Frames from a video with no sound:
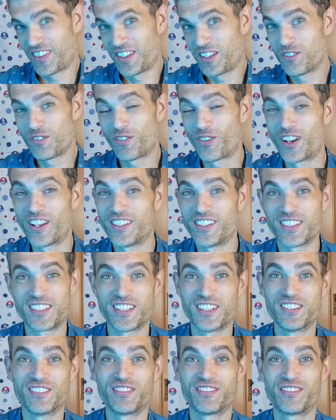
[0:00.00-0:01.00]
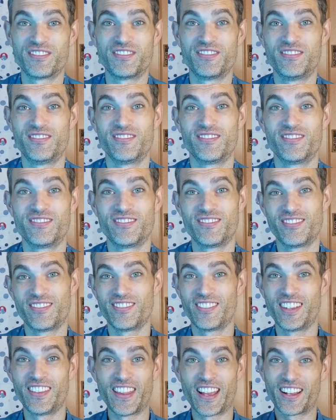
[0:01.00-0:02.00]
you'll find yourself
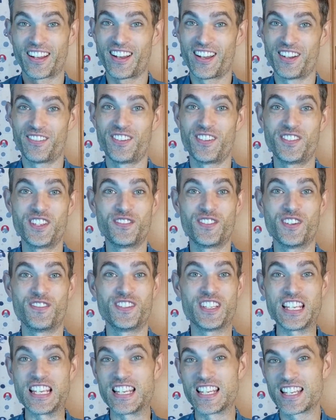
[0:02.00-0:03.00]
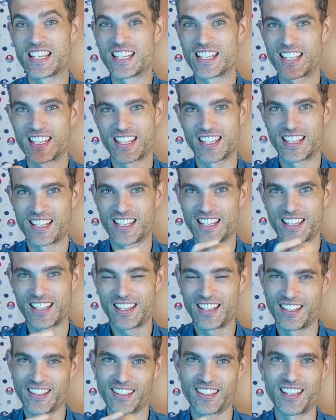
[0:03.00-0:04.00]
in that kind of 50-50
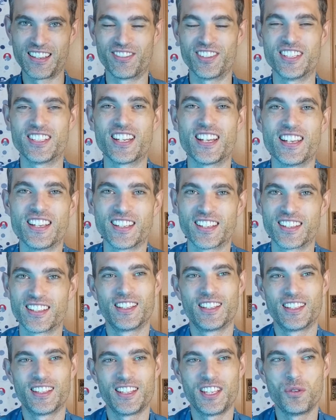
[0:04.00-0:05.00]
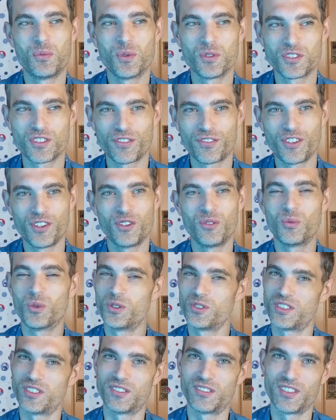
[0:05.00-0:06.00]
give and take. You want to feel
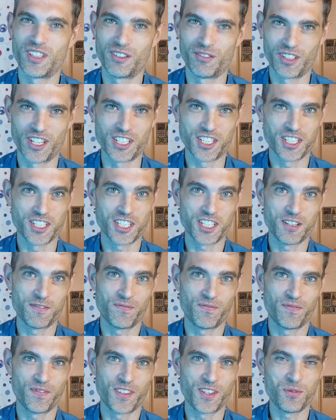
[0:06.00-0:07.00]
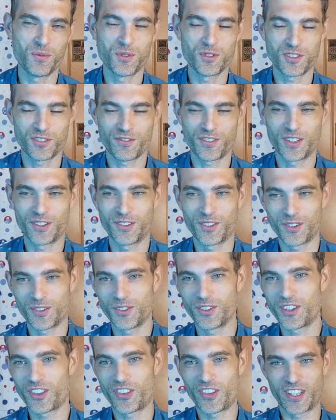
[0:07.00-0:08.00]
wanted in a relationship. You want to feel
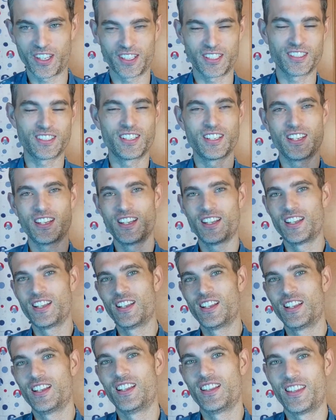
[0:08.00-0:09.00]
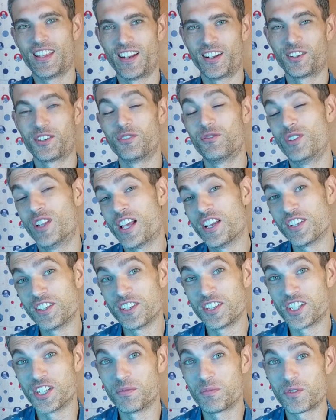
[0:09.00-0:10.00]
all the things that a good
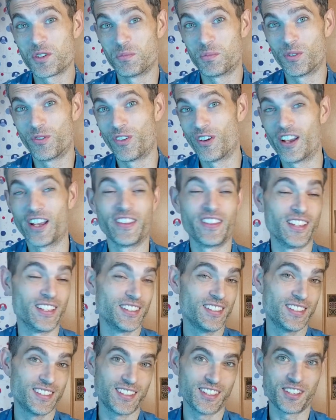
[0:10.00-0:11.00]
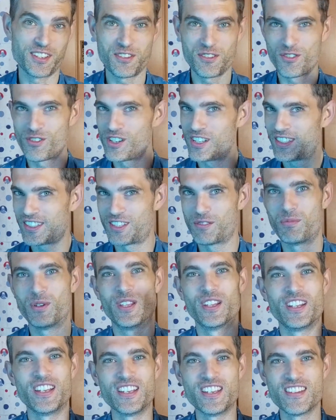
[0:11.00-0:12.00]
relationship should provide. That's security,
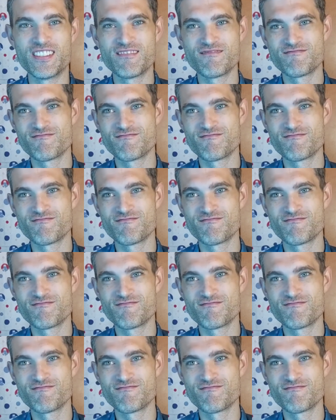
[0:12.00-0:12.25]
stability,